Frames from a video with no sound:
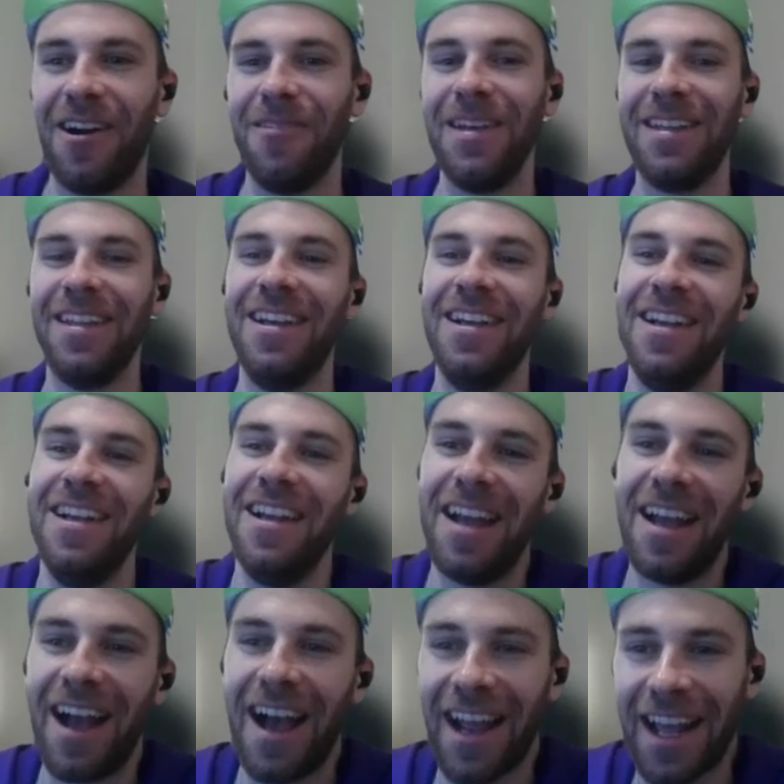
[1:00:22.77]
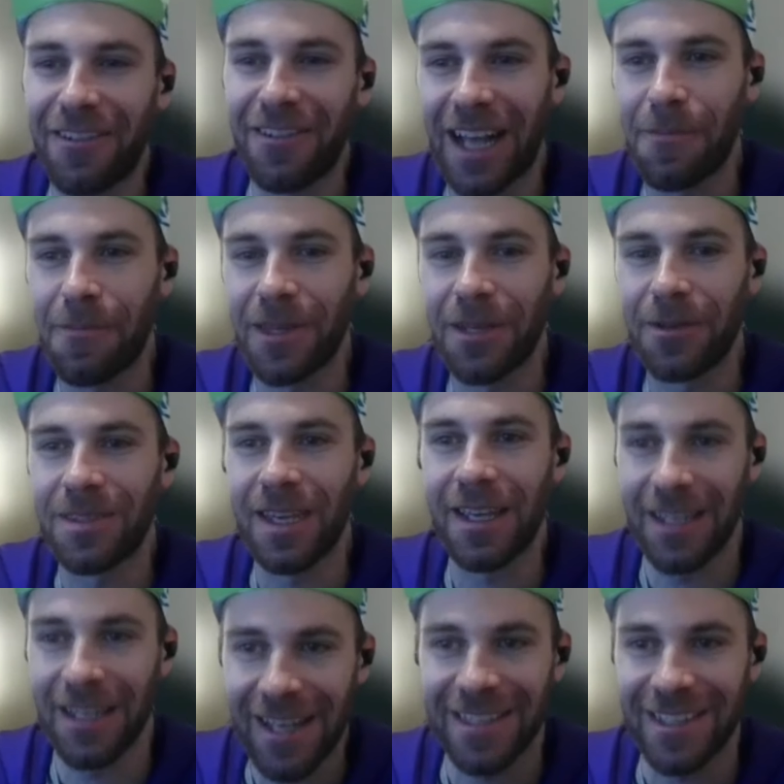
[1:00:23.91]
I mean, I have a couple that would
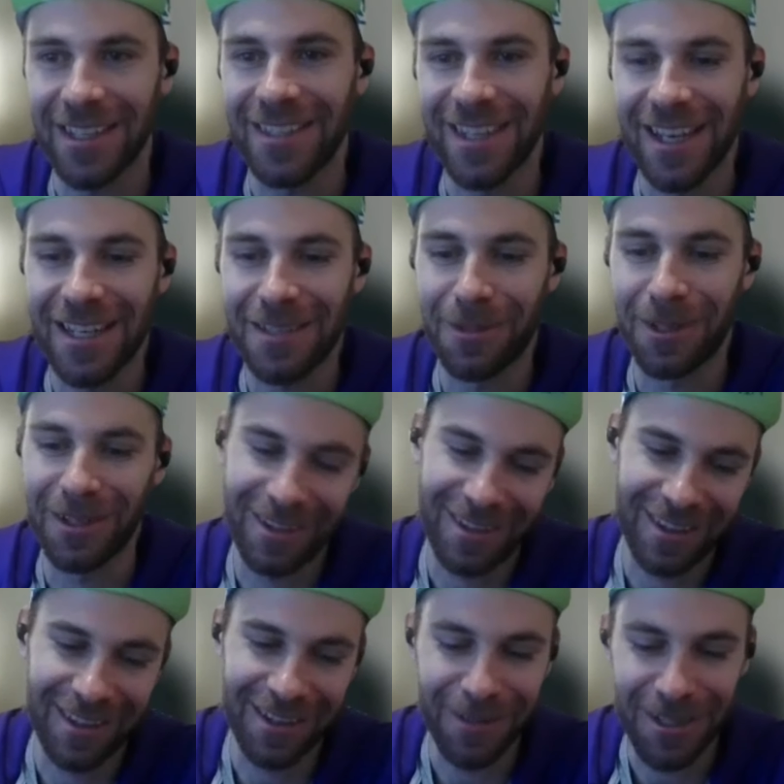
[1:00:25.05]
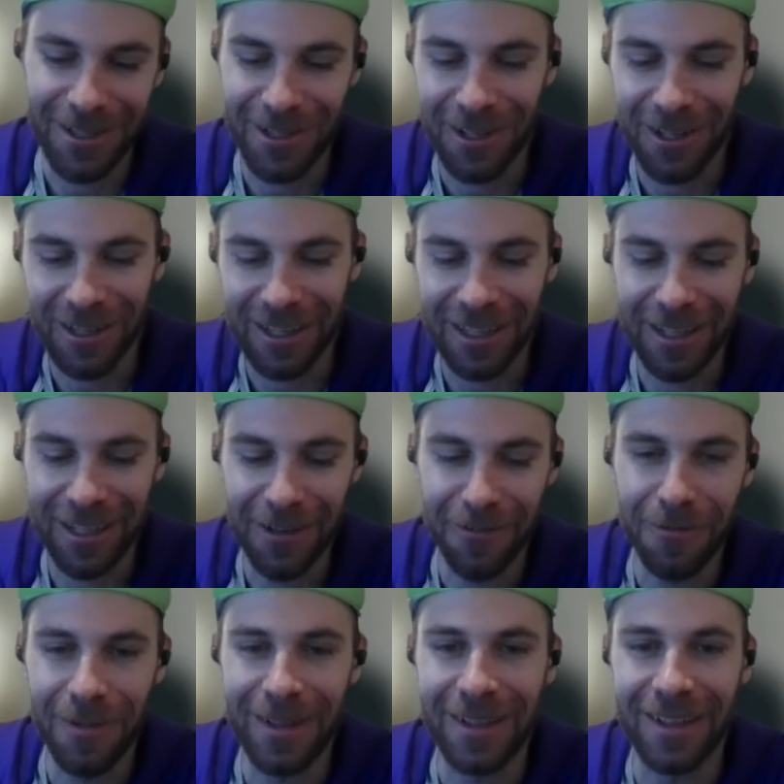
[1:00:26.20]
say yes, yes, yes, but the majority
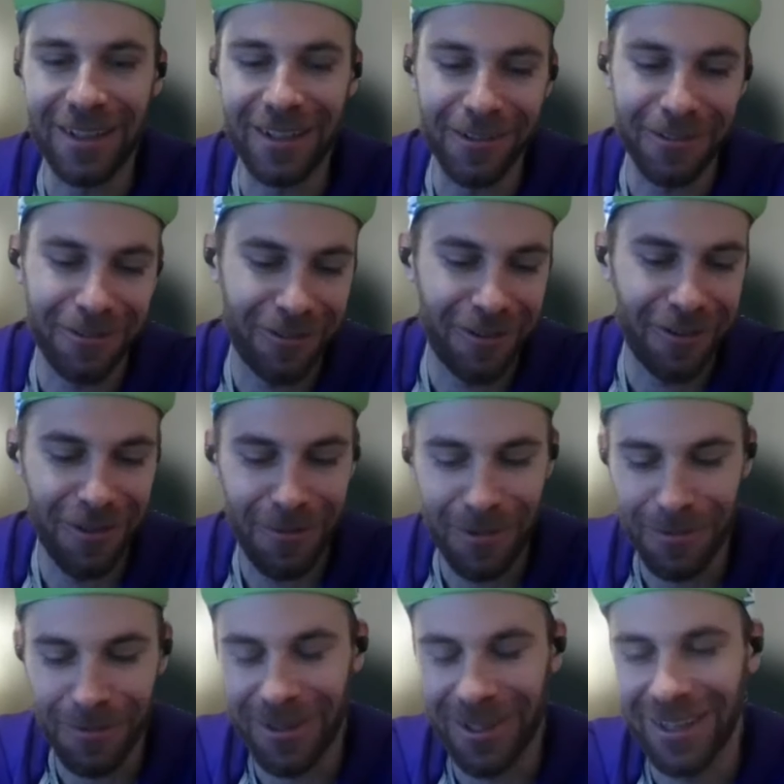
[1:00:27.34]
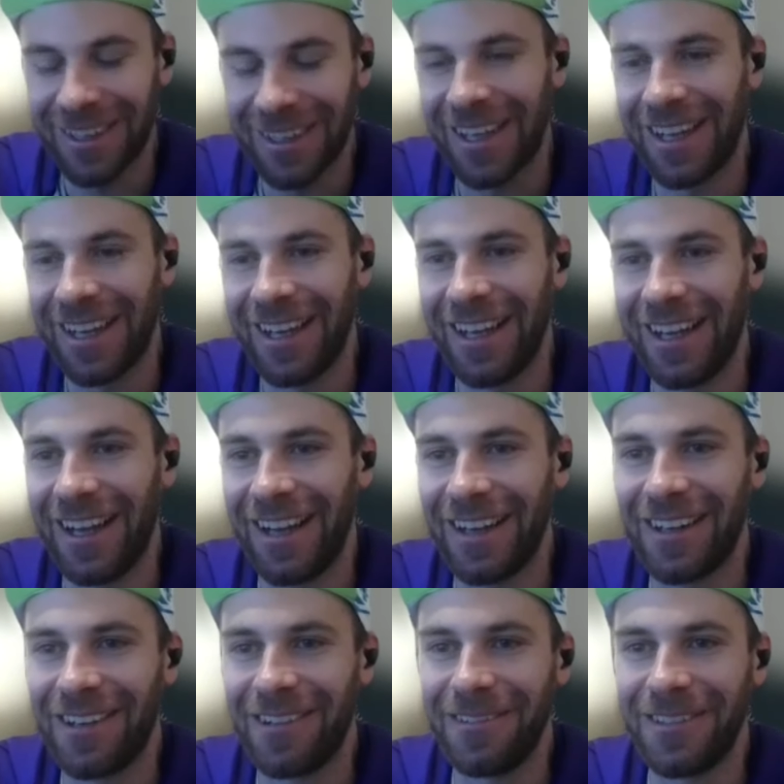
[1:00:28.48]
of of the people that I
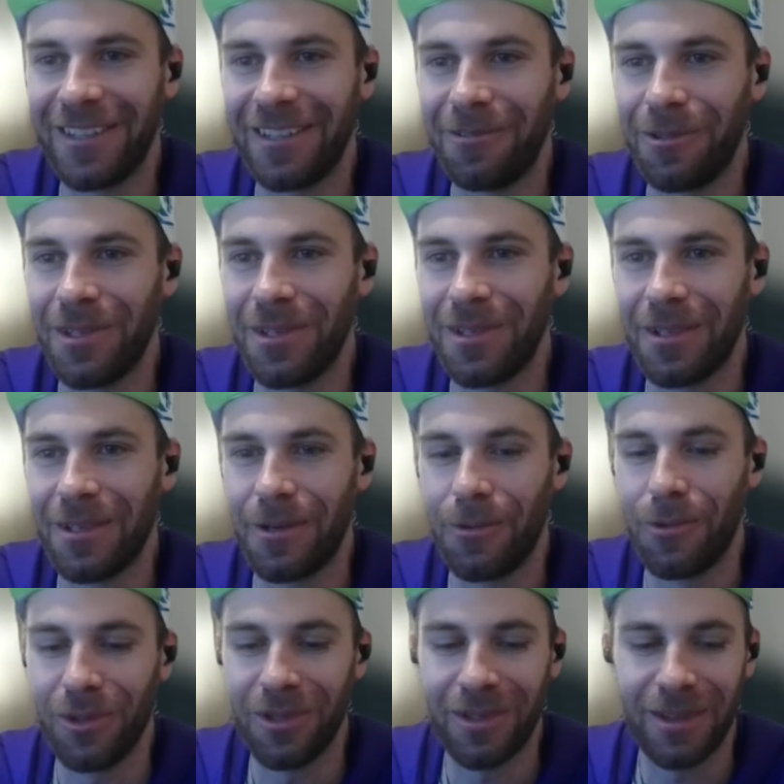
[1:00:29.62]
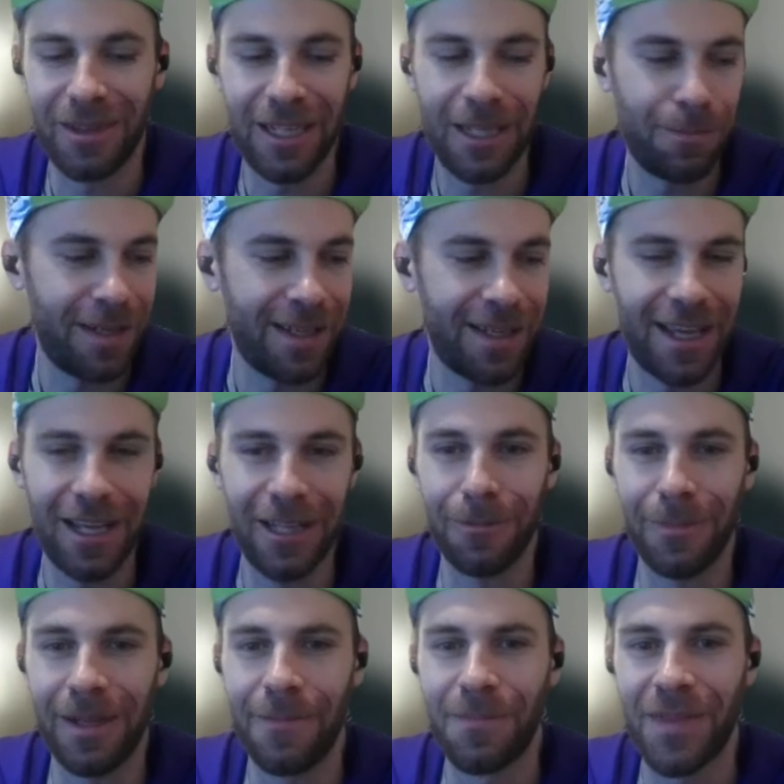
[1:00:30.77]
cover would deeply hate
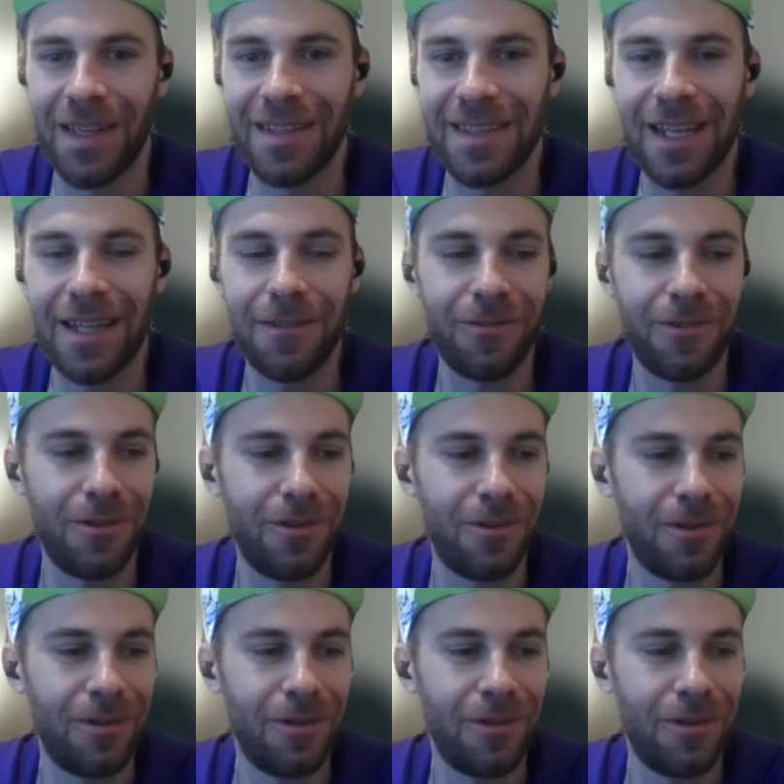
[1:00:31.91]
me. Instead,